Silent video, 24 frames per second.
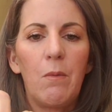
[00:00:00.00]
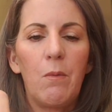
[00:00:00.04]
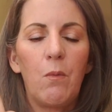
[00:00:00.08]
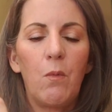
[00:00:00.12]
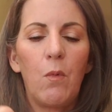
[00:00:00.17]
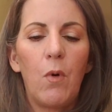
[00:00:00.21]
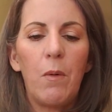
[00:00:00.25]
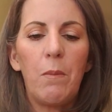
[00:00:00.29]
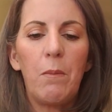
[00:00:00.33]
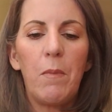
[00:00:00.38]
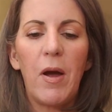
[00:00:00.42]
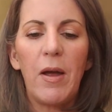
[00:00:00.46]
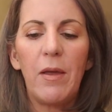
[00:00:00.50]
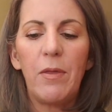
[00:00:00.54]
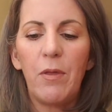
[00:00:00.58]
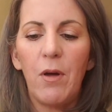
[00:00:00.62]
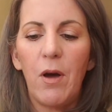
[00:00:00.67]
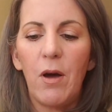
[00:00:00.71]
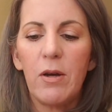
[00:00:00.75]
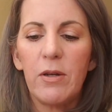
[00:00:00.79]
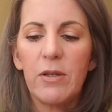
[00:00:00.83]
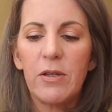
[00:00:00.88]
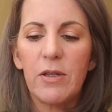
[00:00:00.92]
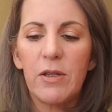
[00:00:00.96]
what my
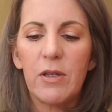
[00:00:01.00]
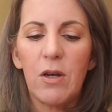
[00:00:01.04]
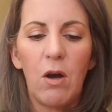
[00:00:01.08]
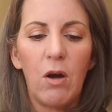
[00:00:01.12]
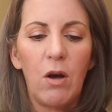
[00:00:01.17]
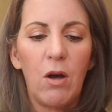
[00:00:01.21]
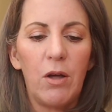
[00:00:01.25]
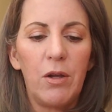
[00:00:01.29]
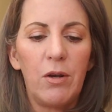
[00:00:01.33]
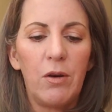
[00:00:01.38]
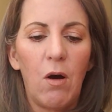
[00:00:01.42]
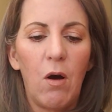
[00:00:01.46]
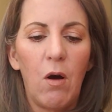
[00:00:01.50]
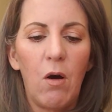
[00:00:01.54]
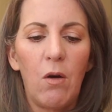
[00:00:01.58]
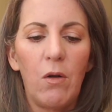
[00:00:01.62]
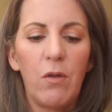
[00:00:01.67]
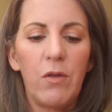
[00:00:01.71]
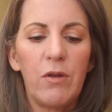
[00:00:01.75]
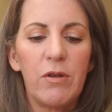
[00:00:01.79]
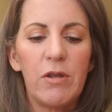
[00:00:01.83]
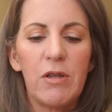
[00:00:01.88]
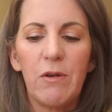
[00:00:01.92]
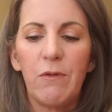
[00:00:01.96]
thoughts on
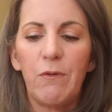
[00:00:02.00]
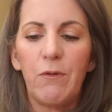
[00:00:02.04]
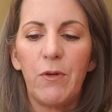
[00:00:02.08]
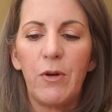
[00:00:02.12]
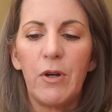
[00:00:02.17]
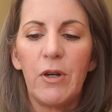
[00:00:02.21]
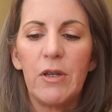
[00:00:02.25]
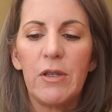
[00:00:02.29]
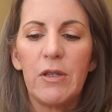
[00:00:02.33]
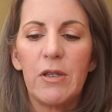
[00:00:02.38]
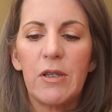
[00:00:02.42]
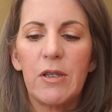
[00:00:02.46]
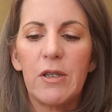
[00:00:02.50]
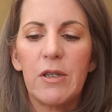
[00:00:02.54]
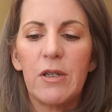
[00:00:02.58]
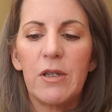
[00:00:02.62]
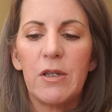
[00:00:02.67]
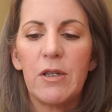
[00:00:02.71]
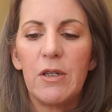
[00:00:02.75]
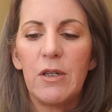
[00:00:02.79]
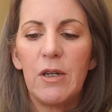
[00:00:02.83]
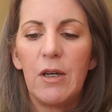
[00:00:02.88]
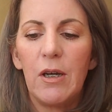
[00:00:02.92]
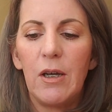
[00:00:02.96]
all the
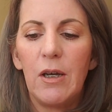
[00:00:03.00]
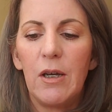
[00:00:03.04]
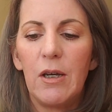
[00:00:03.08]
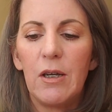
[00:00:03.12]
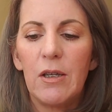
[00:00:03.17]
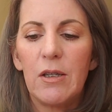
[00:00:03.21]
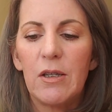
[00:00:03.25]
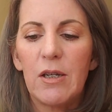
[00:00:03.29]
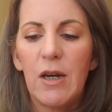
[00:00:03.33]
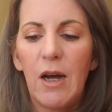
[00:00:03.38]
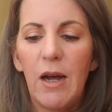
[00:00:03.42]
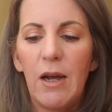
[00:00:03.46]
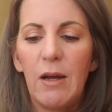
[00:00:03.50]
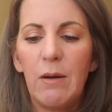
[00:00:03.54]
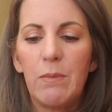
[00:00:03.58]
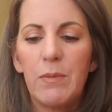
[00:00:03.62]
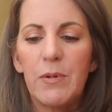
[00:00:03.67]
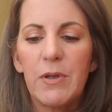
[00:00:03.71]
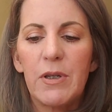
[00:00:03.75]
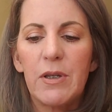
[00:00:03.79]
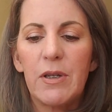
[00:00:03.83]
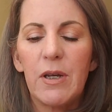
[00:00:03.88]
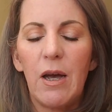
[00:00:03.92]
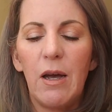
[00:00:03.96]
different
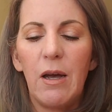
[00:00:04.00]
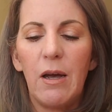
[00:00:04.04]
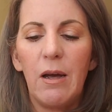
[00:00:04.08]
types